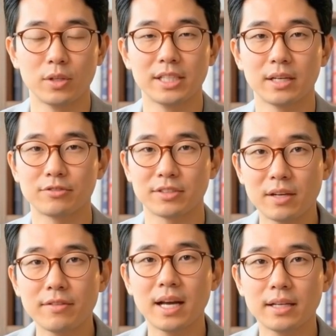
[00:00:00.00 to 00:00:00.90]
near
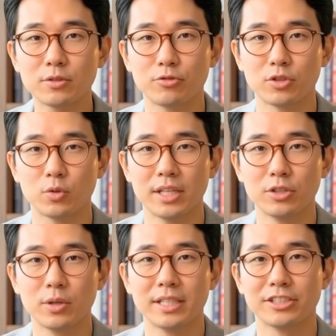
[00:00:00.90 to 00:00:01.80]
fair value for
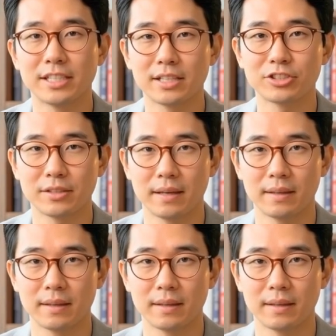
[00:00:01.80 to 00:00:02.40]
2026,